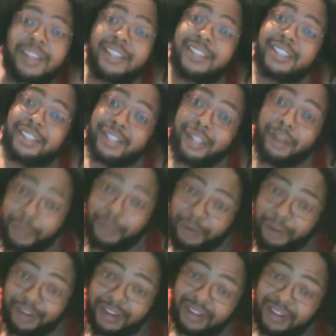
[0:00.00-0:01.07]
Which is off
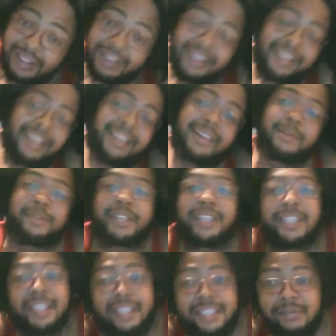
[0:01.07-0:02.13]
work. And I'm trying
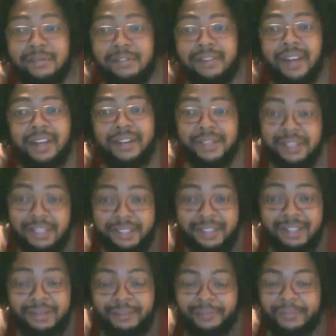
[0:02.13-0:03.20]
to eat this before I go to
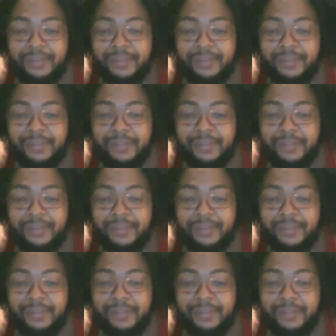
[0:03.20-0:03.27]
sleep.